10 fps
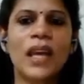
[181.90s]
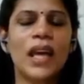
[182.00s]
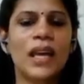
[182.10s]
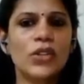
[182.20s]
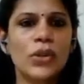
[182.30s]

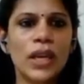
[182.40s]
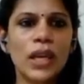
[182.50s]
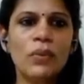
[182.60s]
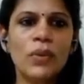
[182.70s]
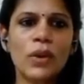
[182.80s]
And today
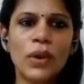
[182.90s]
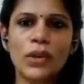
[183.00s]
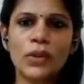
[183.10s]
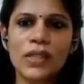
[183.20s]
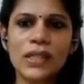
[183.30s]
we are going
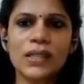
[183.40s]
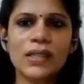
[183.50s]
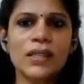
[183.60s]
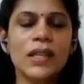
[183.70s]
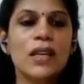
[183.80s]
to discuss
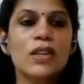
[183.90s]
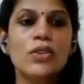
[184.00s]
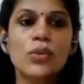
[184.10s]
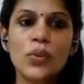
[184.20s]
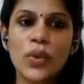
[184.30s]

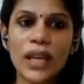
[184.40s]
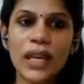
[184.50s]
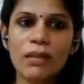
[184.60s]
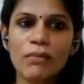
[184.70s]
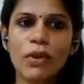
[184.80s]
two
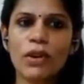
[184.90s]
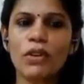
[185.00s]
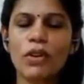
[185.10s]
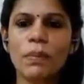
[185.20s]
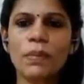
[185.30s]
very important
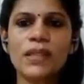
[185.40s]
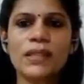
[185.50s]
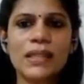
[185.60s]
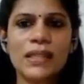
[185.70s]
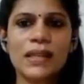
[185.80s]
topics
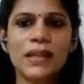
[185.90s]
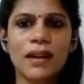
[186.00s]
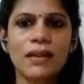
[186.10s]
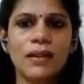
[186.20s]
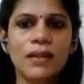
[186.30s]
listed
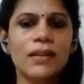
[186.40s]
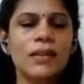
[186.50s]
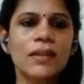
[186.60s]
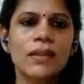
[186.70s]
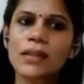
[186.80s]
under
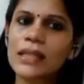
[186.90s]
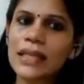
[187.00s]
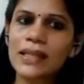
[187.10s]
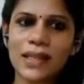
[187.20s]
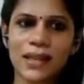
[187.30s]

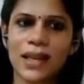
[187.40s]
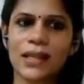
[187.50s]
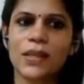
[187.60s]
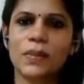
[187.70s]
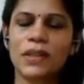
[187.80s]
skills
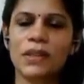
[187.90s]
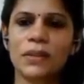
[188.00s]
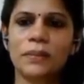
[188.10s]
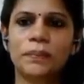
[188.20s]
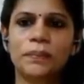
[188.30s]
enhancement.
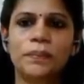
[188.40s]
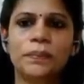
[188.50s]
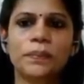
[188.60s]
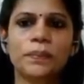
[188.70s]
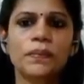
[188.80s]

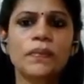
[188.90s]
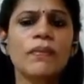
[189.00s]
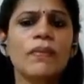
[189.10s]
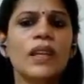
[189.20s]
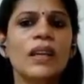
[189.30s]

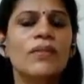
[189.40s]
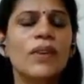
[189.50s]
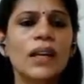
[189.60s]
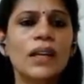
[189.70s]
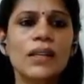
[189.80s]

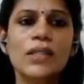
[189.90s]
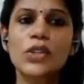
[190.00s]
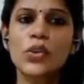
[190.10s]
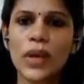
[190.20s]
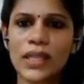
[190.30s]
One is
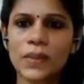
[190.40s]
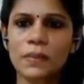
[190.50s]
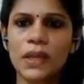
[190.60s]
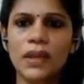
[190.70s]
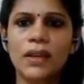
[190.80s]

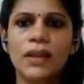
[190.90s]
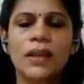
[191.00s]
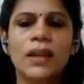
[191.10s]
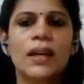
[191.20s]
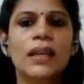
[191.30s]
USP,
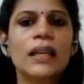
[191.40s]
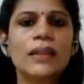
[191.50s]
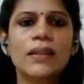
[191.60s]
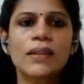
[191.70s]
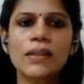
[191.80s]

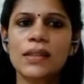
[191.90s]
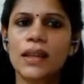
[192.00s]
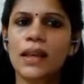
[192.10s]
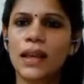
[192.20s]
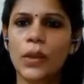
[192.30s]
another is
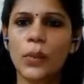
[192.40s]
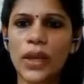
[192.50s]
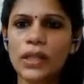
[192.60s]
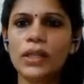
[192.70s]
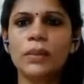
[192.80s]

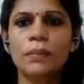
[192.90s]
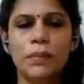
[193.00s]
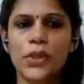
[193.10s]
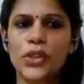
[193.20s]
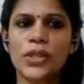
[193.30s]
elevator
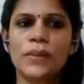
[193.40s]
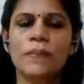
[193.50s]
pitch.